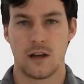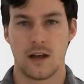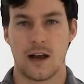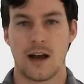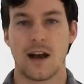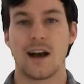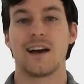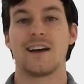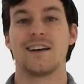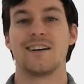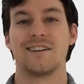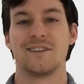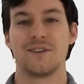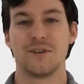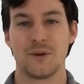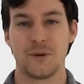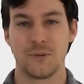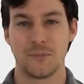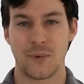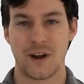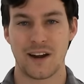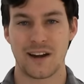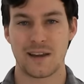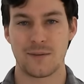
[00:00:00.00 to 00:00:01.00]
Hi,
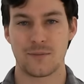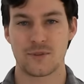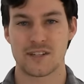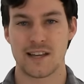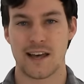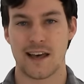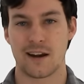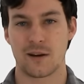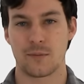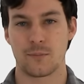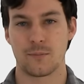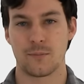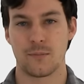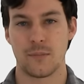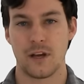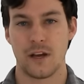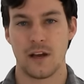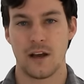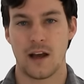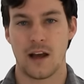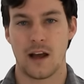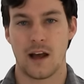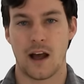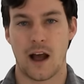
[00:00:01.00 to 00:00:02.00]
my name is Adam.
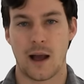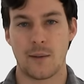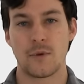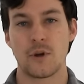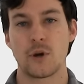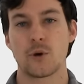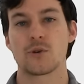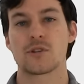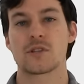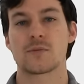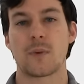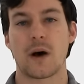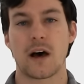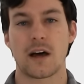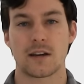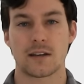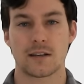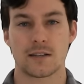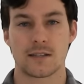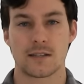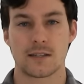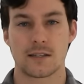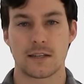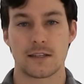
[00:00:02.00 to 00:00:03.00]
I'm here with
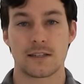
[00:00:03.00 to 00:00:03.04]
Spotix,